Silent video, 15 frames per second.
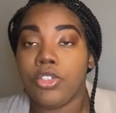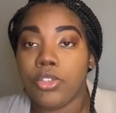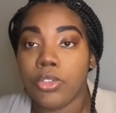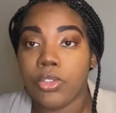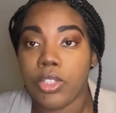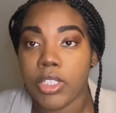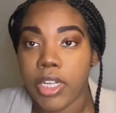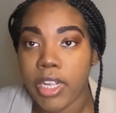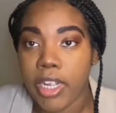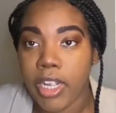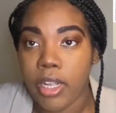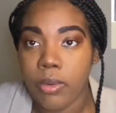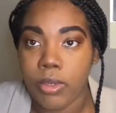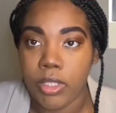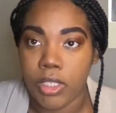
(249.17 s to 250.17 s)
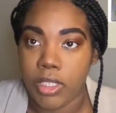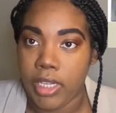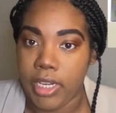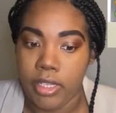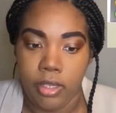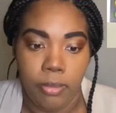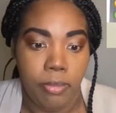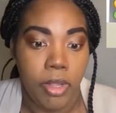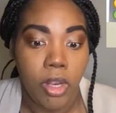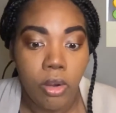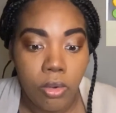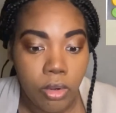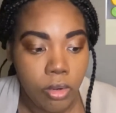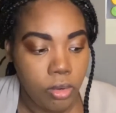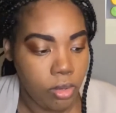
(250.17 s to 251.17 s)
shade, which is like the
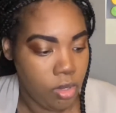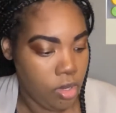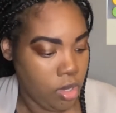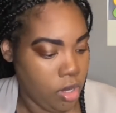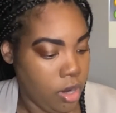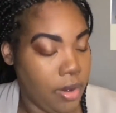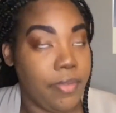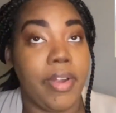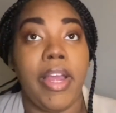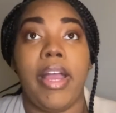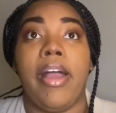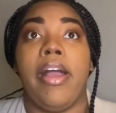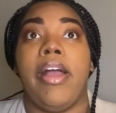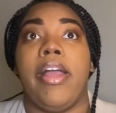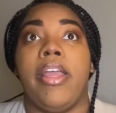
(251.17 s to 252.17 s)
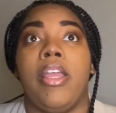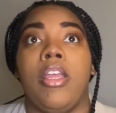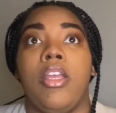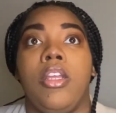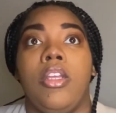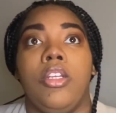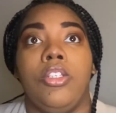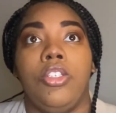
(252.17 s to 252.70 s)
middle of her eye, she's